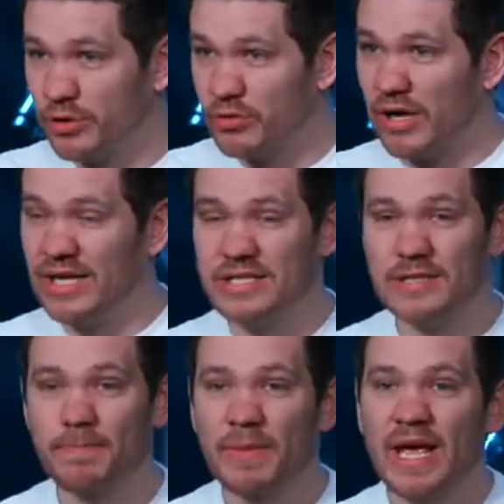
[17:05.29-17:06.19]
to
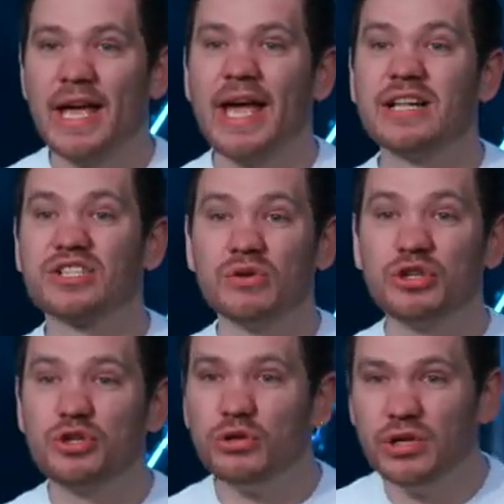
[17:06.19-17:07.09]
Christ. And so
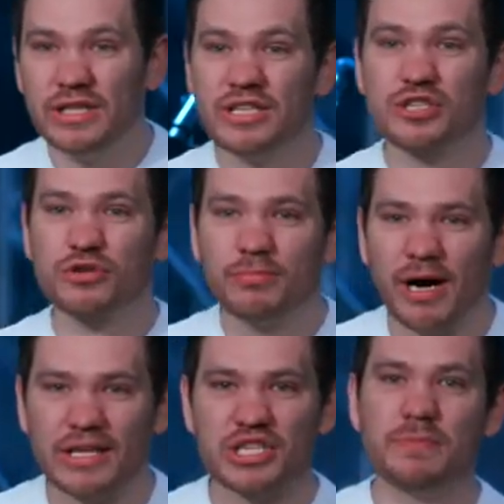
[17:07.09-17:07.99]
in these 2
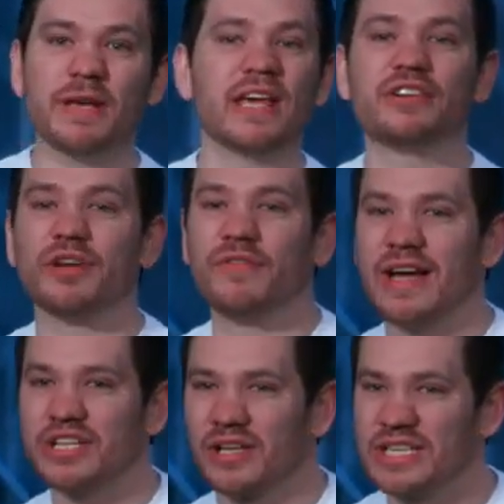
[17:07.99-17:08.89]
months, she began to
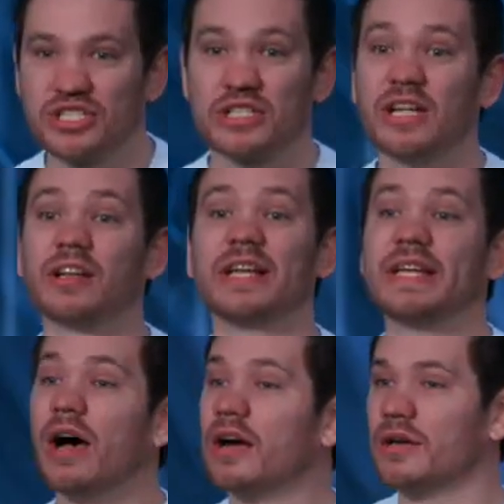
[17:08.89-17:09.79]
evangelize, just literally
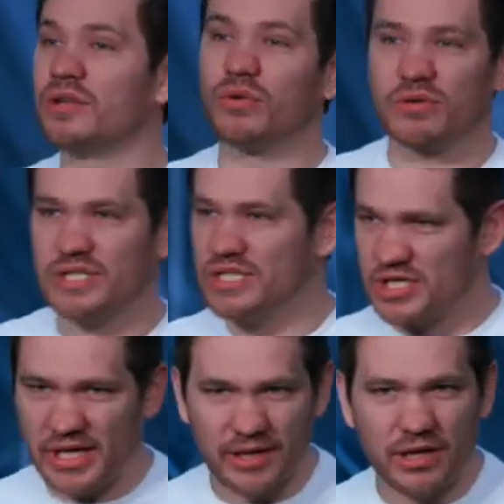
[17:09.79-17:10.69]
knock on the doors and
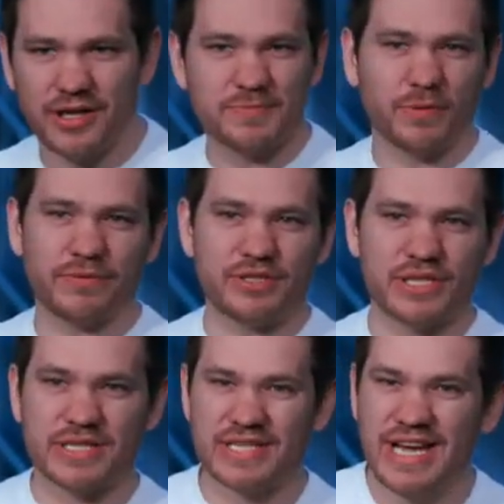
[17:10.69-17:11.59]
sharing the gospel of
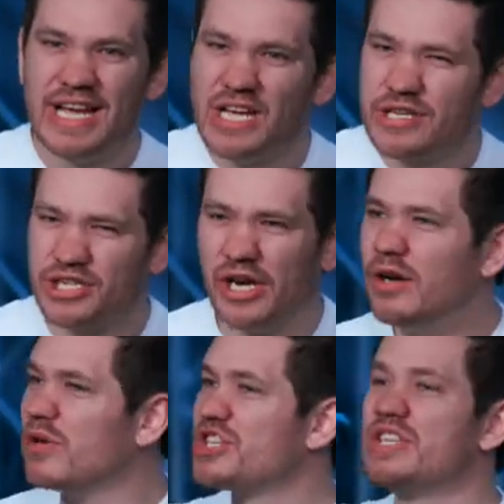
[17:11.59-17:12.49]
Jesus,
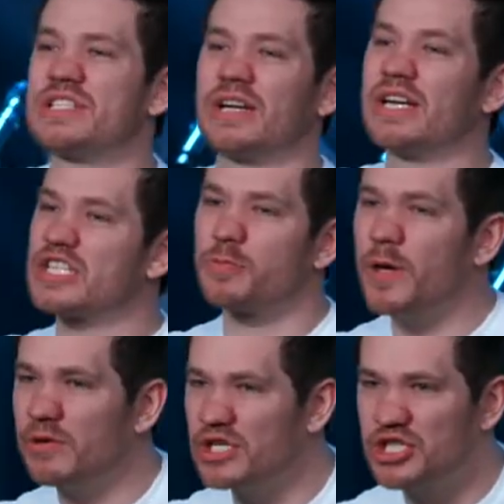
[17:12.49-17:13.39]
sharing what she
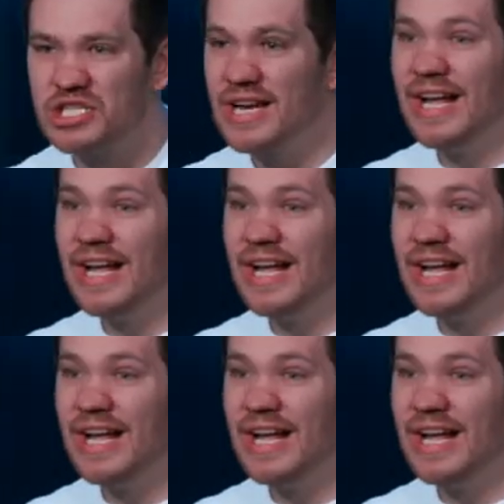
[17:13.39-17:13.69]
experienced